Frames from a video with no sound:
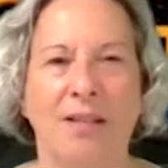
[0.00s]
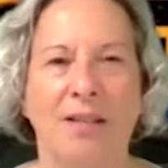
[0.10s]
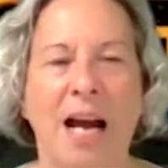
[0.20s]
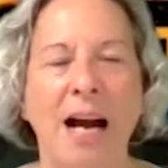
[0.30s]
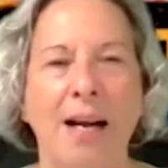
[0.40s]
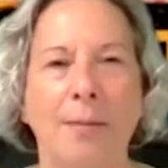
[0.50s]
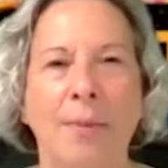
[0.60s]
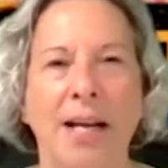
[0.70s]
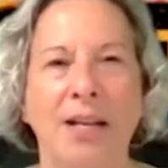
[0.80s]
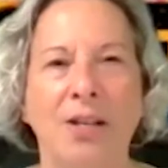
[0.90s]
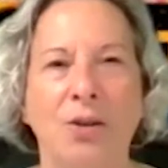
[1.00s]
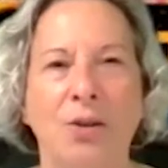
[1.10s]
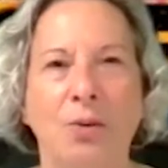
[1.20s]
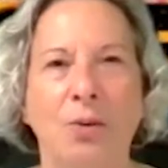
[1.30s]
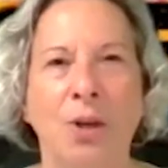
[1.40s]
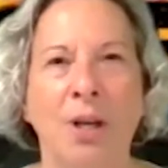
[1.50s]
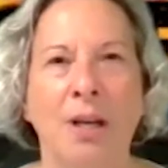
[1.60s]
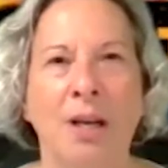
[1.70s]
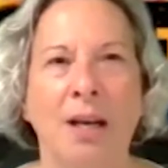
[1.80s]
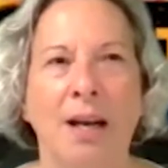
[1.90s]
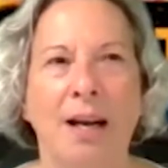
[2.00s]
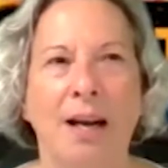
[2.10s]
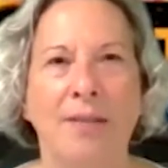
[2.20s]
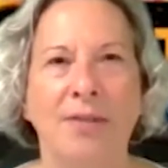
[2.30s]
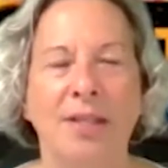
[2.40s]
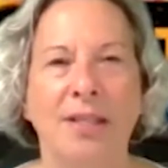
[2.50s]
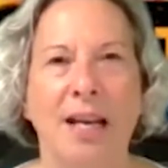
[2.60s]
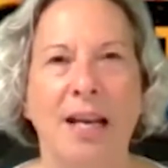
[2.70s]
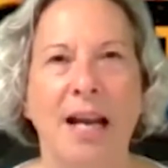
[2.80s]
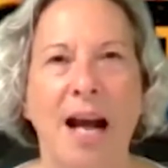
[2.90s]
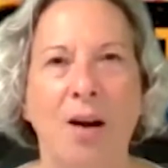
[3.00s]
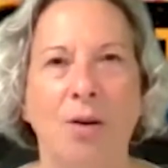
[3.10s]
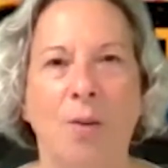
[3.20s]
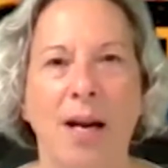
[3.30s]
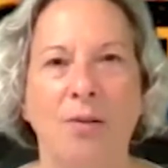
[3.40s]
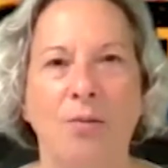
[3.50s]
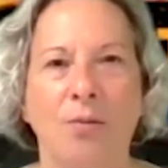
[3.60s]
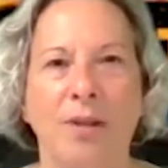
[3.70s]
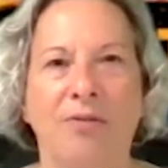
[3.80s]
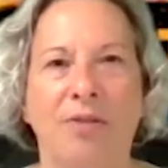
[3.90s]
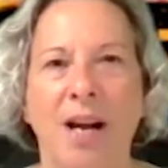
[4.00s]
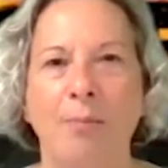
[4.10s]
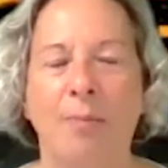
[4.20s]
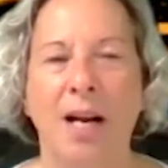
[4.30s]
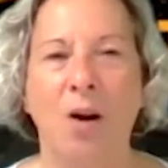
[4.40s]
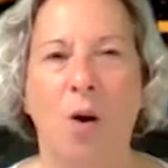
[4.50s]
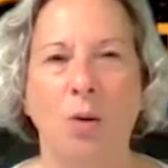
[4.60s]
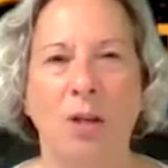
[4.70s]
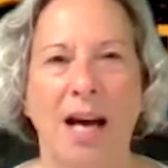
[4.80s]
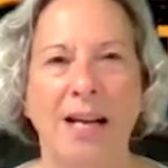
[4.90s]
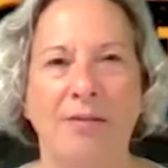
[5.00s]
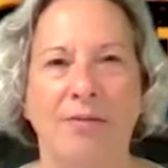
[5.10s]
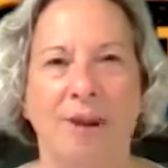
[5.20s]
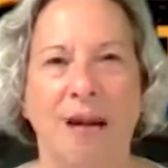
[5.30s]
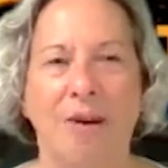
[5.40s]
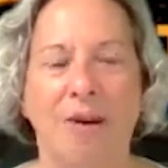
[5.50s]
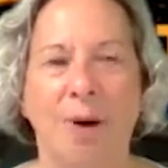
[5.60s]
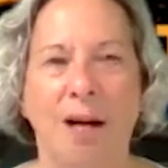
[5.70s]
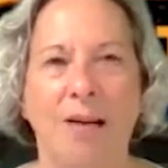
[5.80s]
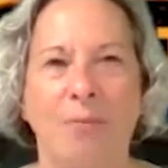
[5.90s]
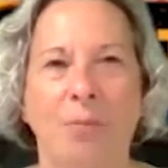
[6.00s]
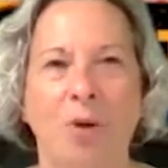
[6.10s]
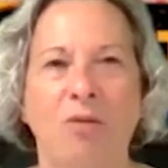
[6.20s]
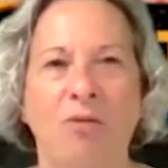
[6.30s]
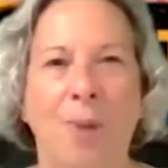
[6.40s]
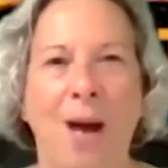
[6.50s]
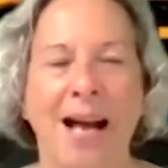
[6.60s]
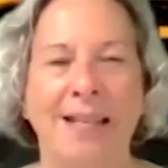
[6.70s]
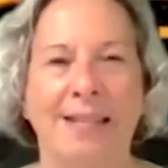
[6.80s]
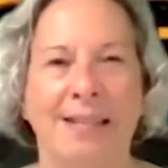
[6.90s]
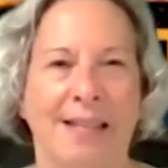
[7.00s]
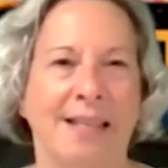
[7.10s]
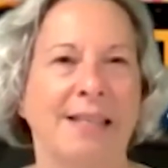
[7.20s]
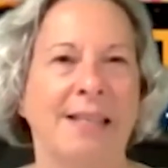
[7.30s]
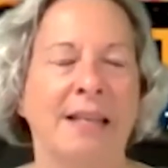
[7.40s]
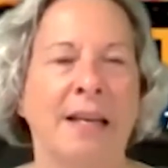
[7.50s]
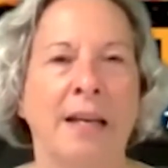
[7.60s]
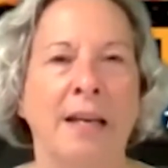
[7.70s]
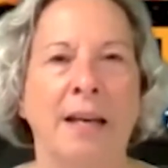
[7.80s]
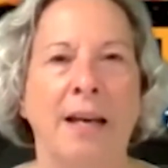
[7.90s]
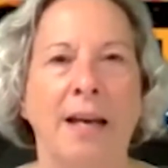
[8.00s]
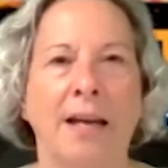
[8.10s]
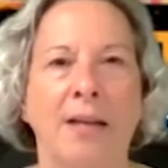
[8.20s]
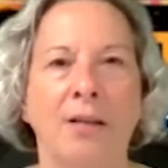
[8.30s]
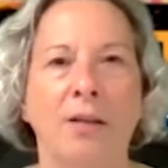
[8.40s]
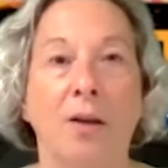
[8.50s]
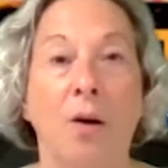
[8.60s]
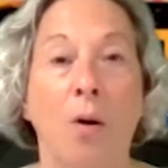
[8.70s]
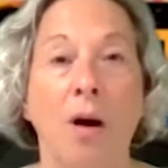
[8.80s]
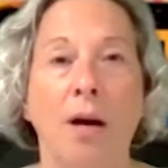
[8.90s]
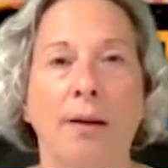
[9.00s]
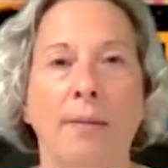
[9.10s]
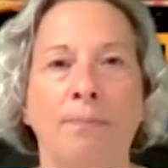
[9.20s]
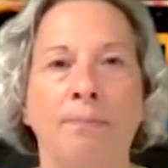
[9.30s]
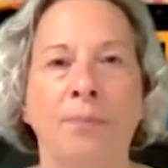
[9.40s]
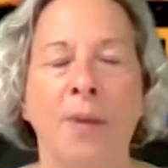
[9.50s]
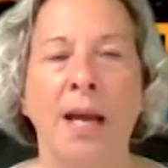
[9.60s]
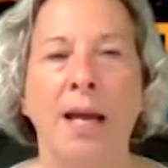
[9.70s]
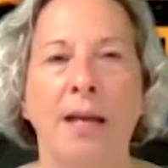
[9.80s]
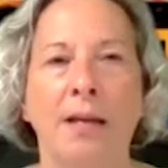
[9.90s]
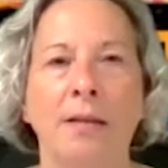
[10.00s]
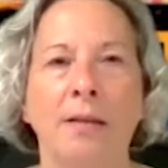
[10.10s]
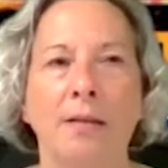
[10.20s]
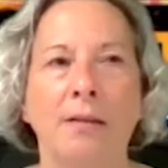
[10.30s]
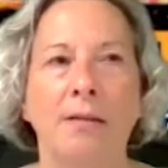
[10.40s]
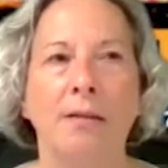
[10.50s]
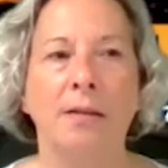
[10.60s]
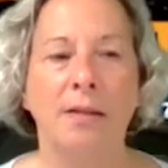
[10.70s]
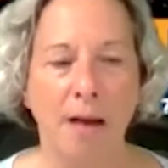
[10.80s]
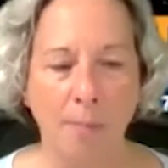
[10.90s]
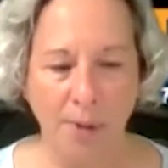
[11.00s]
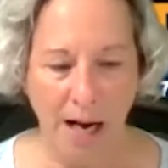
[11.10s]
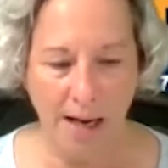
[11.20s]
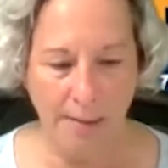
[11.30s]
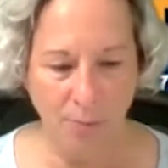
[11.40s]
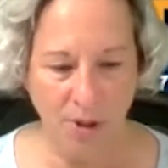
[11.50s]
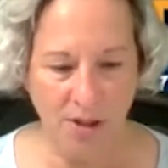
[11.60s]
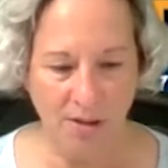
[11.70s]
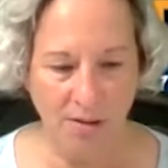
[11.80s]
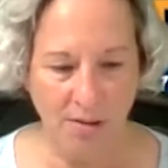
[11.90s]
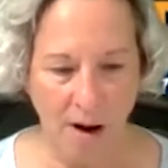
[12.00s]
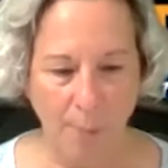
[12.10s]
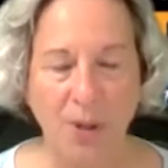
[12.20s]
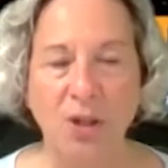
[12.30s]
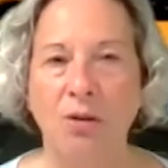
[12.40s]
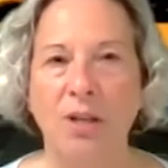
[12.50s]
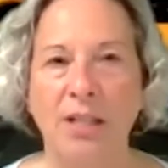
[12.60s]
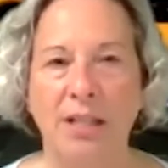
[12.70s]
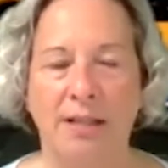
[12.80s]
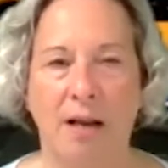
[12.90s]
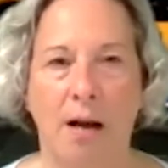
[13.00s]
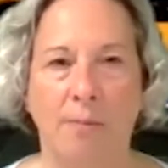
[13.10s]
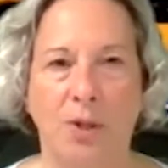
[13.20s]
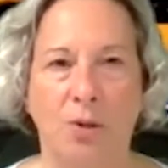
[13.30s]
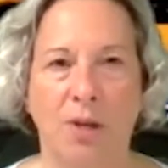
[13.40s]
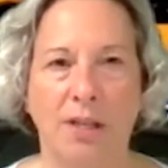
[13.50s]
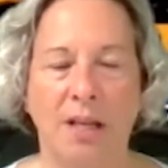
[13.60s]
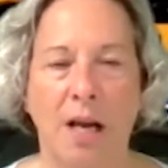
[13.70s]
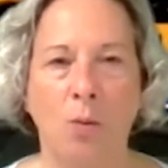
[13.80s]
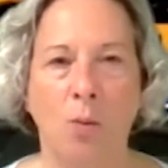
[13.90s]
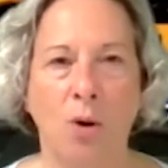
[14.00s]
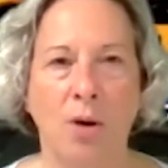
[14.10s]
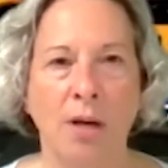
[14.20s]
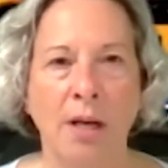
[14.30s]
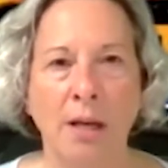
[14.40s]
time and you have to say, how do I reframe my whole life? How do I move past this and go on? And sometimes opportunities come to us and we're